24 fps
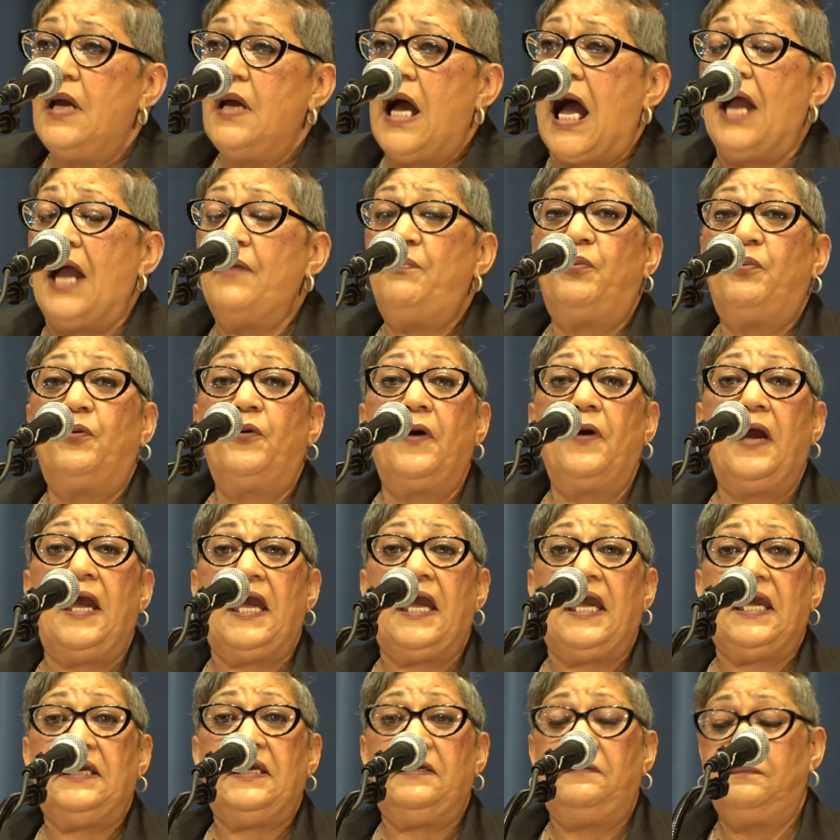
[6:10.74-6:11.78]
I pray
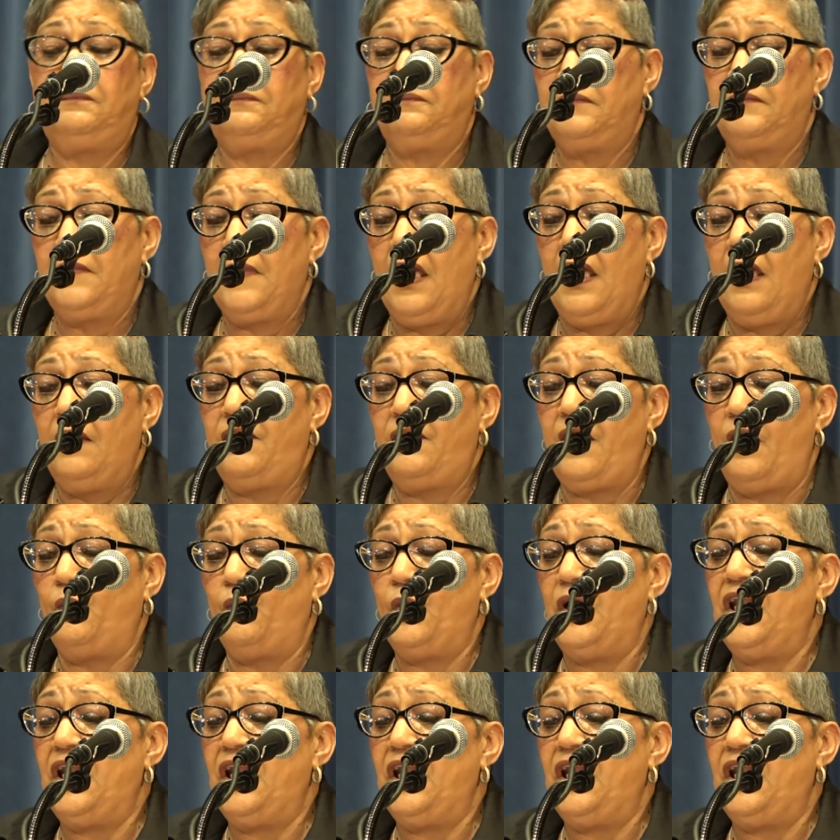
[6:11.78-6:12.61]
that